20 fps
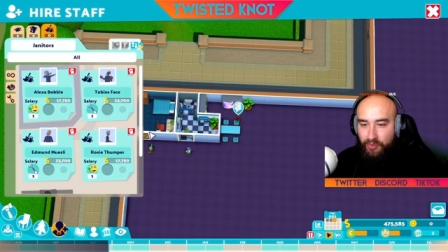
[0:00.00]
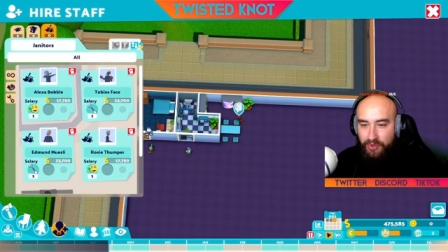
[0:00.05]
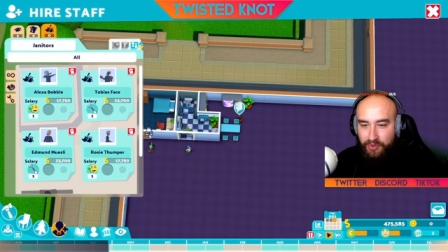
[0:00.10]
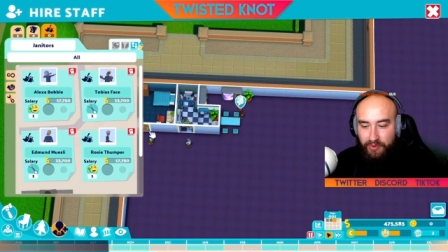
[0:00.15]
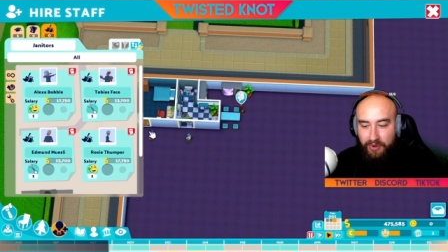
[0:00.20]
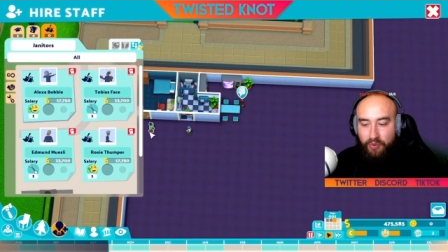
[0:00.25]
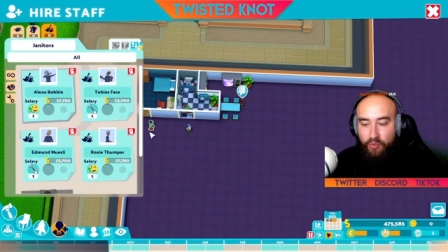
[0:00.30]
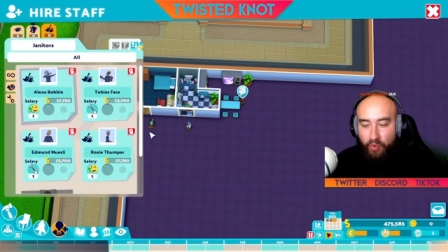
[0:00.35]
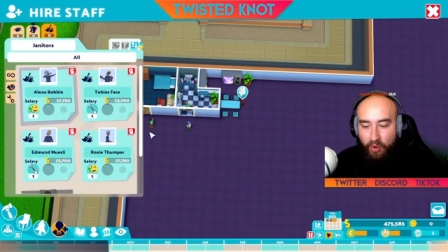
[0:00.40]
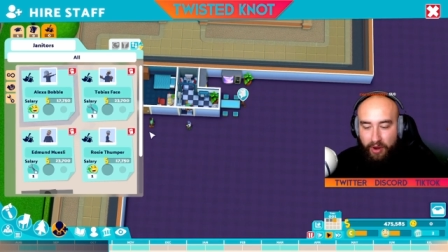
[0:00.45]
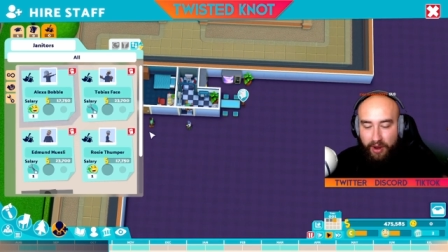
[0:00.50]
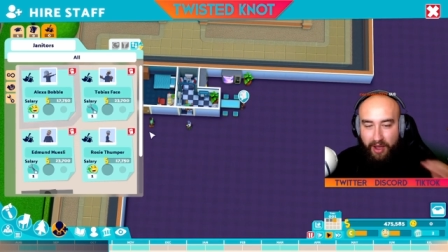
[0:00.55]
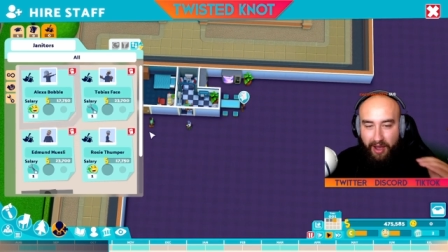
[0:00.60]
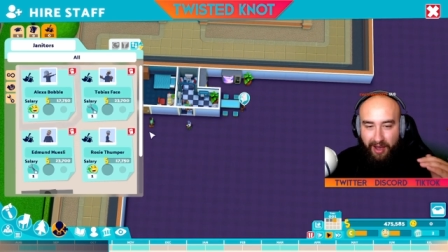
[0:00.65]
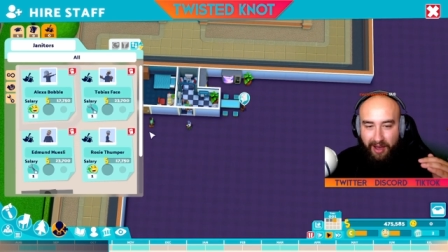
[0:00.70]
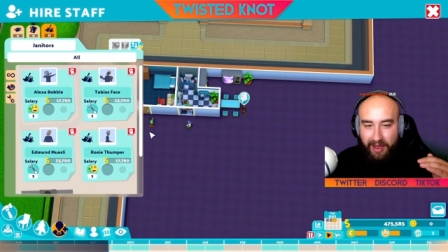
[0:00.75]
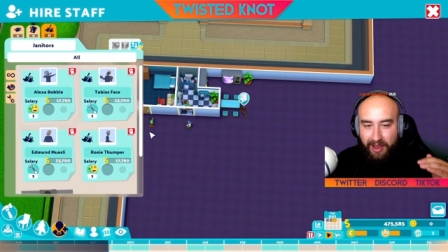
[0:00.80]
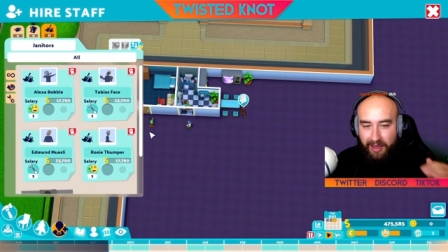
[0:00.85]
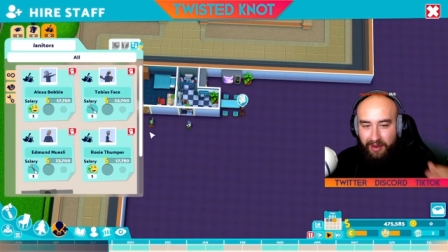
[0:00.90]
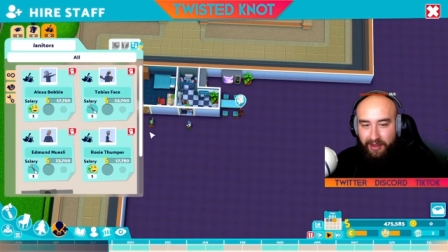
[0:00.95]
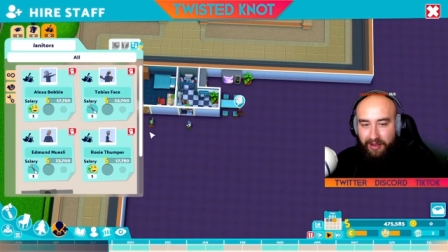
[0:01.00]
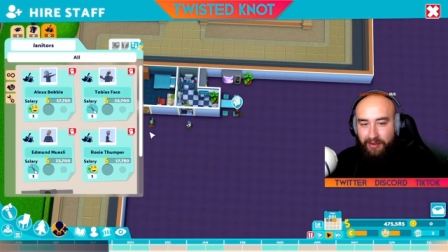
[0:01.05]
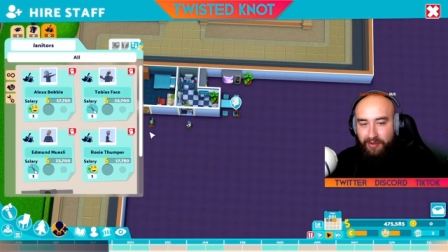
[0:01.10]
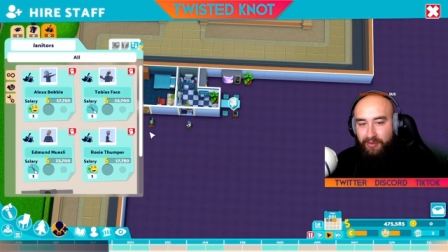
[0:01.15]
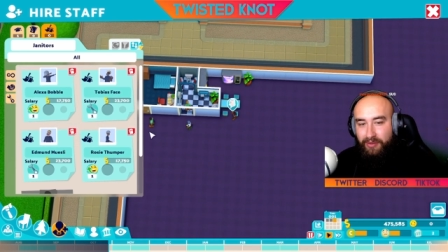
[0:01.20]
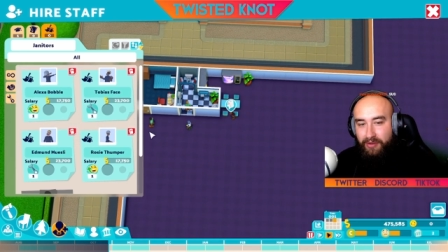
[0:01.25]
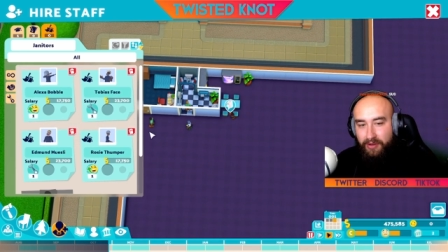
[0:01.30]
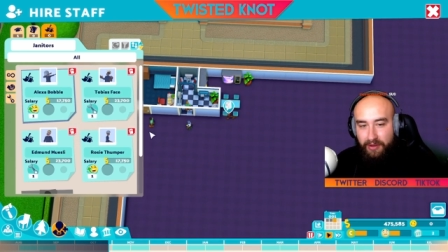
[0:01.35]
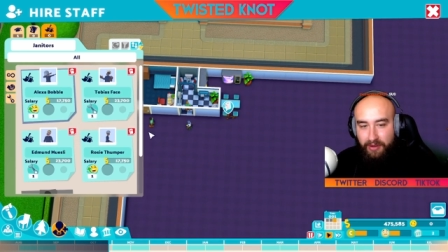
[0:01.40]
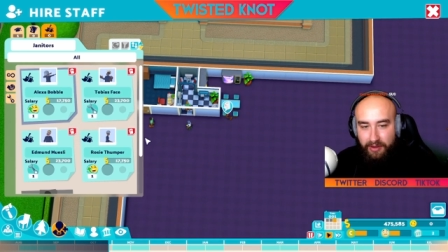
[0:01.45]
do we want to hire, though?
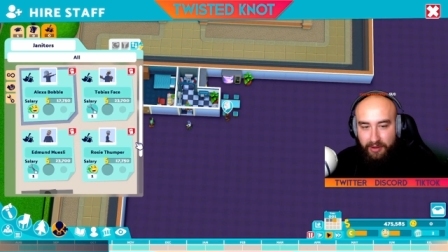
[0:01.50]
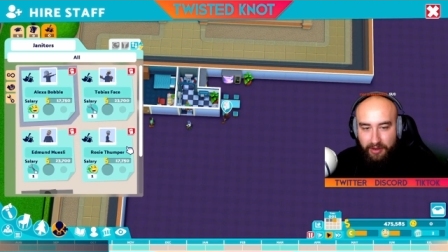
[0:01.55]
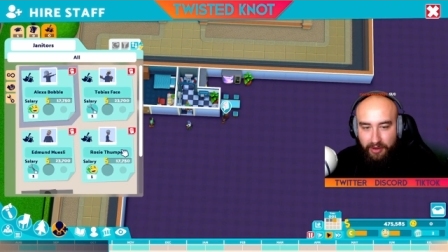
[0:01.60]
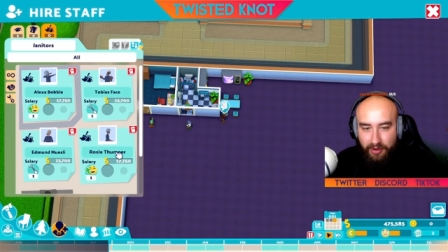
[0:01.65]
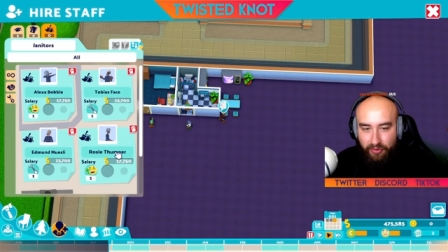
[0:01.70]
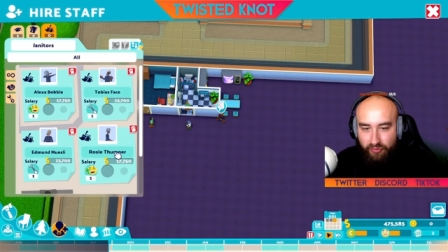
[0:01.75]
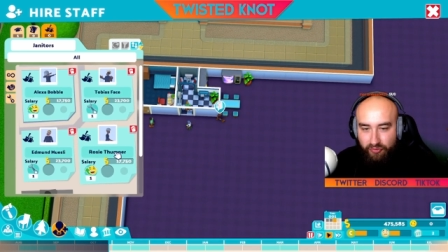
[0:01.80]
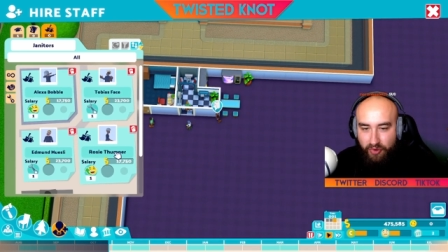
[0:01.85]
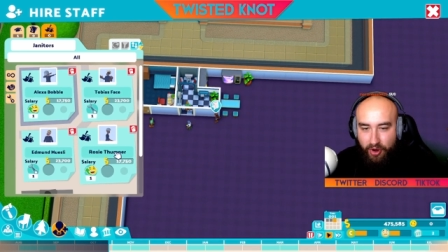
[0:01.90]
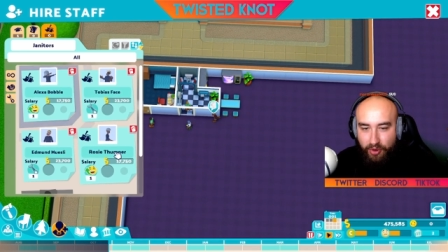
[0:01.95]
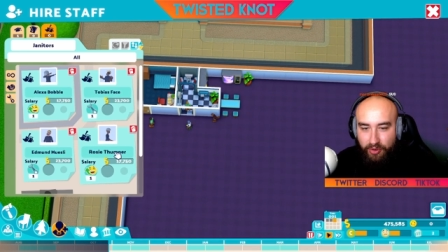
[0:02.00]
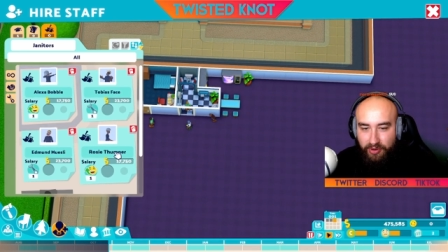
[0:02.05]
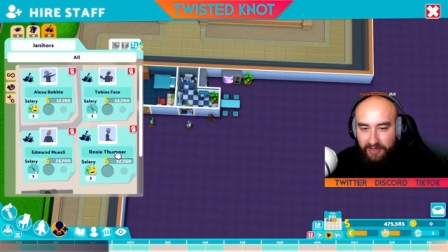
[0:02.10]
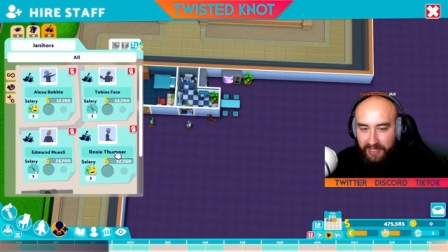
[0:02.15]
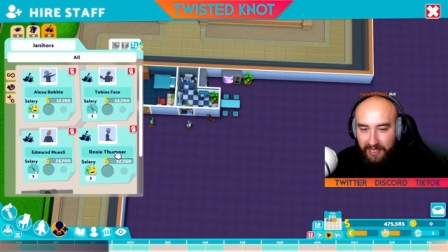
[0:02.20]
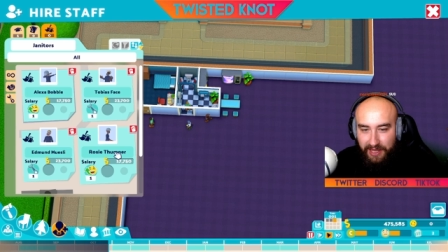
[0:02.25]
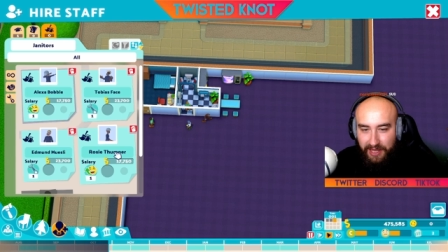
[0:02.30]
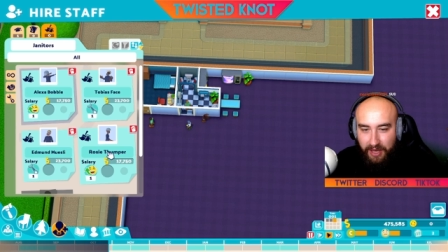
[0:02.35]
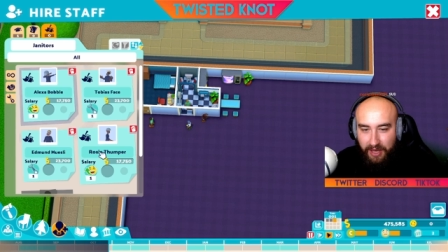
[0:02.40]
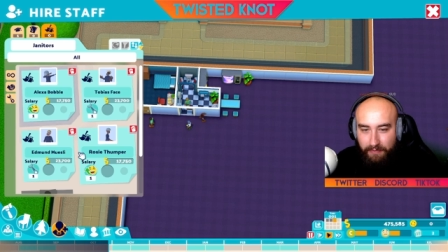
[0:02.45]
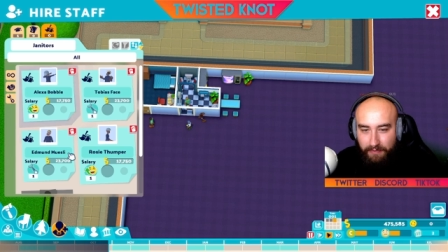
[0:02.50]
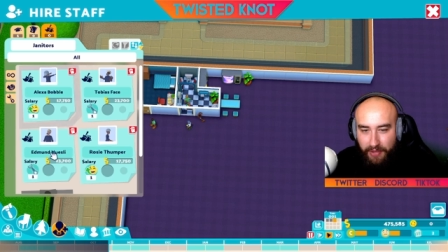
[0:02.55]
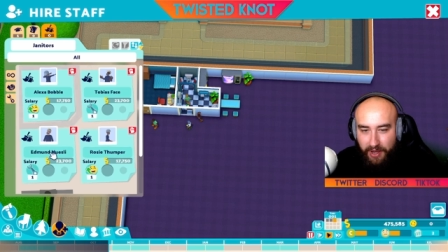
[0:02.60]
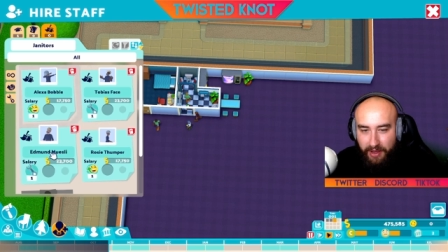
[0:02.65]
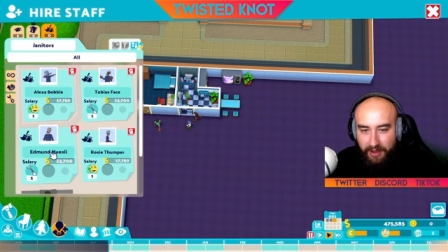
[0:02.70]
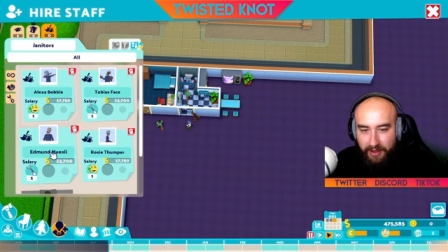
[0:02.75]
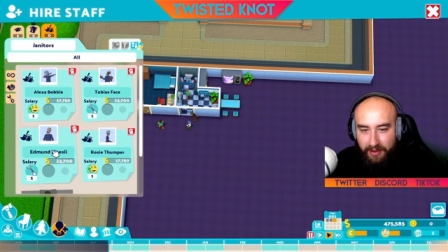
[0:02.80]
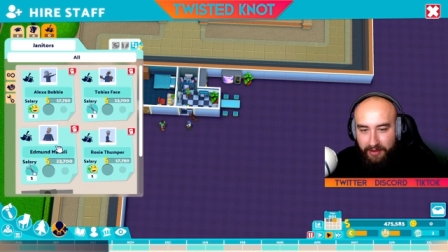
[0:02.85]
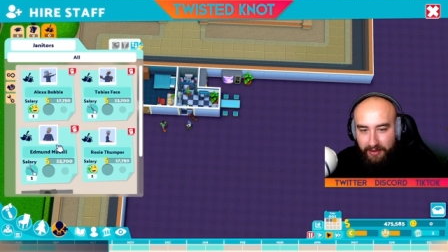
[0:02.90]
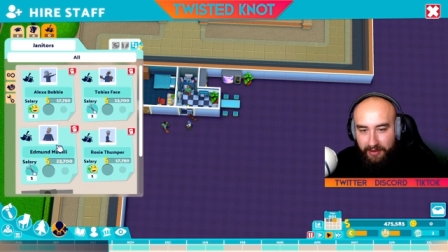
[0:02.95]
Rosie
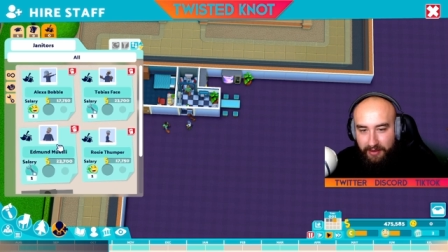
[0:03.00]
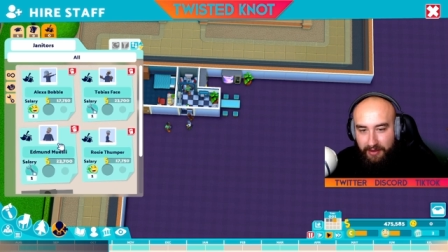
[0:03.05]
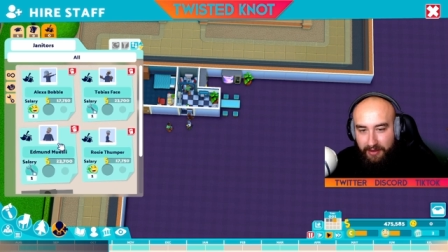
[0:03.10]
Thumper?